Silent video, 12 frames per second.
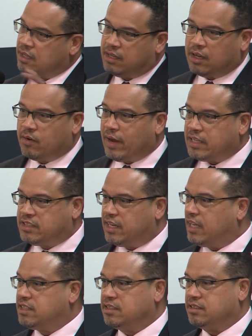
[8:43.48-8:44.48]

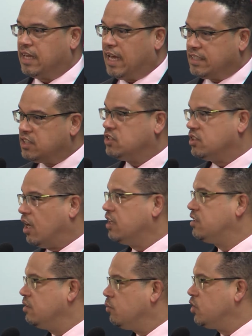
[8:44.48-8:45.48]
congratulations, guys. This is
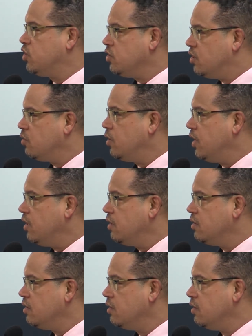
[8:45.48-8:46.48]
awesome what you're doing.
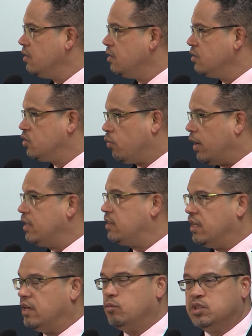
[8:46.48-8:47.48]
It's great
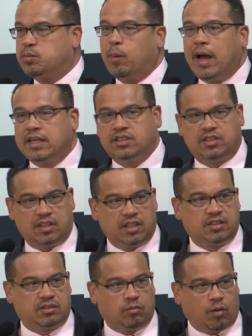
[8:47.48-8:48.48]
that in response to
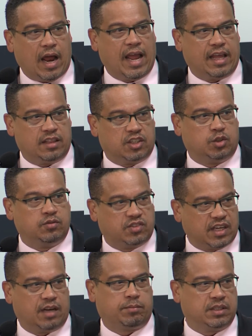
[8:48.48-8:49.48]
this riot that you
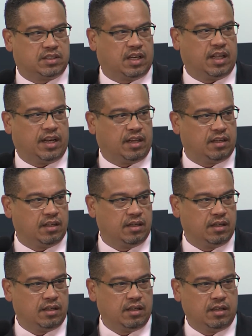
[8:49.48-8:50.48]
set up this clinic.
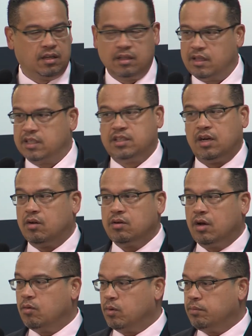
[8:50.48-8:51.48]
They said, oh,
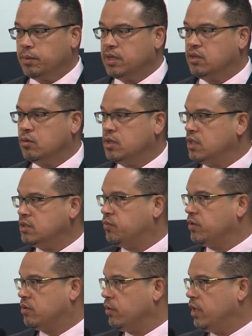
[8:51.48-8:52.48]
no, we've been doing this
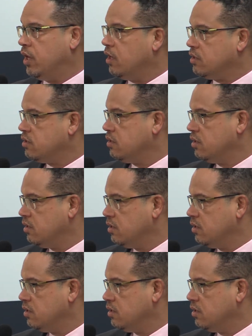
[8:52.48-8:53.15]
for 3 years.